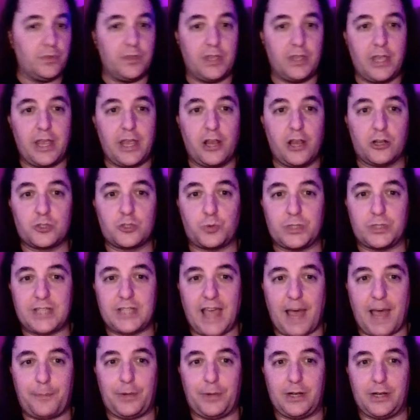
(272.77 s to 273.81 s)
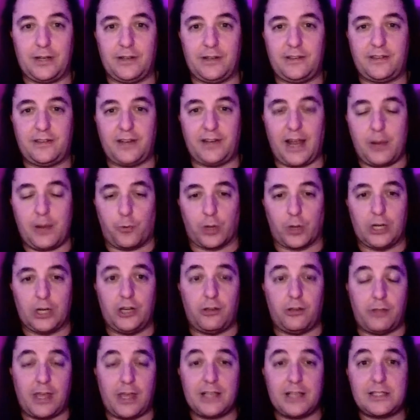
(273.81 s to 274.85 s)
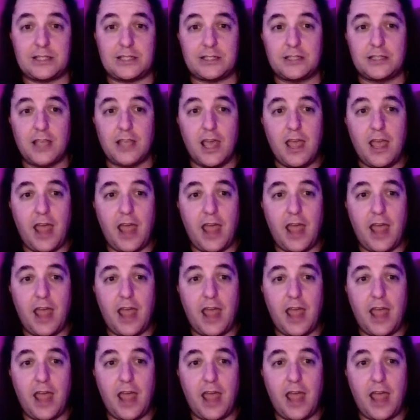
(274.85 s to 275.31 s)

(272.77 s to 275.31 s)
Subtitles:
here's what's happening tonight. We're going to do this.